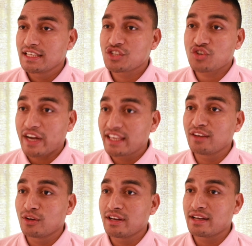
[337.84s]

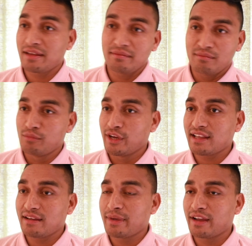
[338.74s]
striking only, like Muay
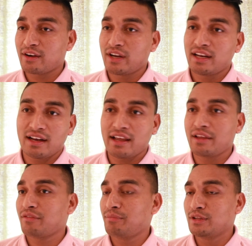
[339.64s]
Thai background, and then
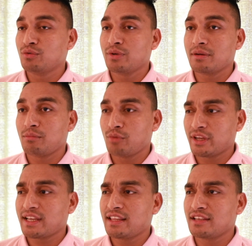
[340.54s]
I've been doing
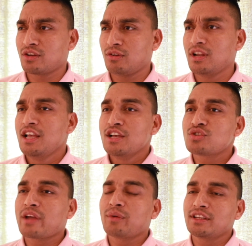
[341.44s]
Muay Thai things and all,
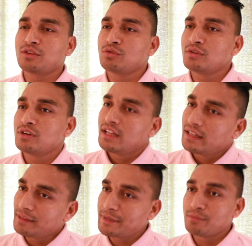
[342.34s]
so I wanted to do a
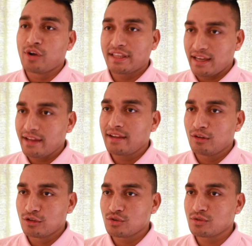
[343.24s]
little bit Muay Thai
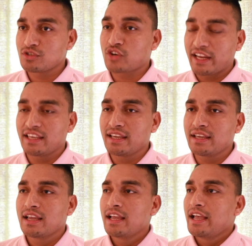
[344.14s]
also,
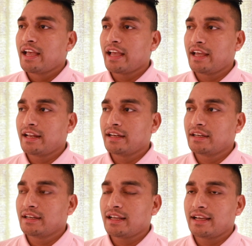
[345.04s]
striking,
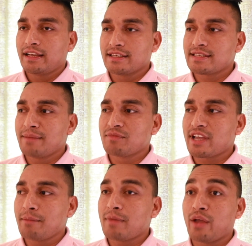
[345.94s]
and at the same
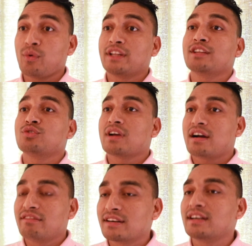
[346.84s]
time I wanted to
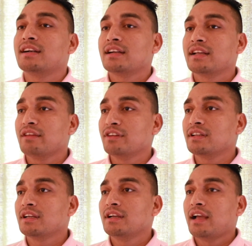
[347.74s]
cover
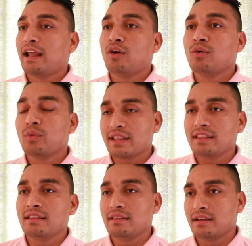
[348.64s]
even along with
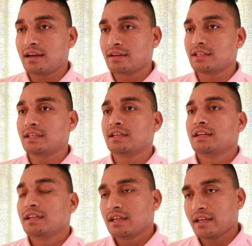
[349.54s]
the other
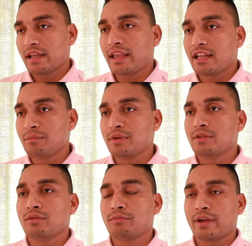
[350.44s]

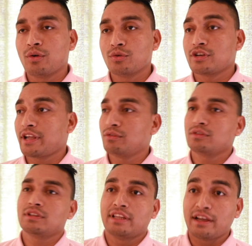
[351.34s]
academy of my coach, like
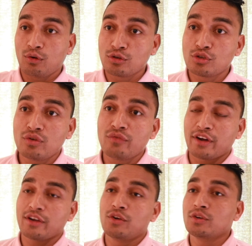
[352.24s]
they are also doing
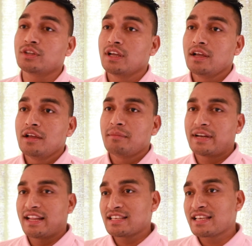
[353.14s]
very good,
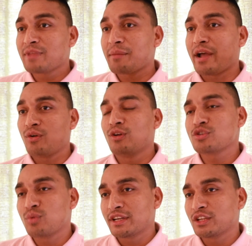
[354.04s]
but at the same time I
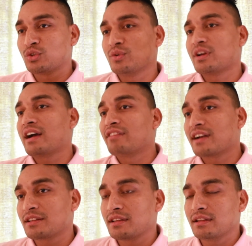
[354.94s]
also wanted to cover
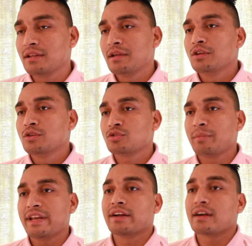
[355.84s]
up so
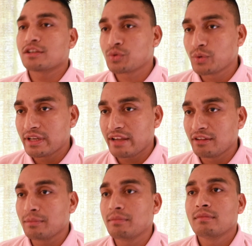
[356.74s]
many grassroots
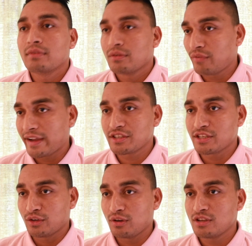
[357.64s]
level fighters
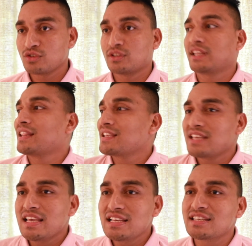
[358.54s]
and all, so that it is
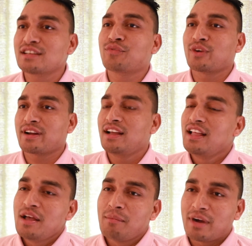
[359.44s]
easier for a
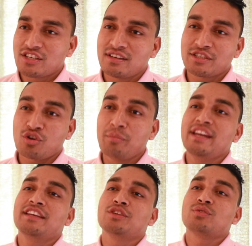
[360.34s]
martial arts
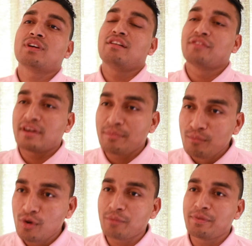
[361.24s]
community to cover up
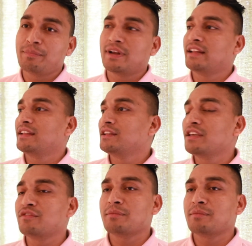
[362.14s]
more people and then give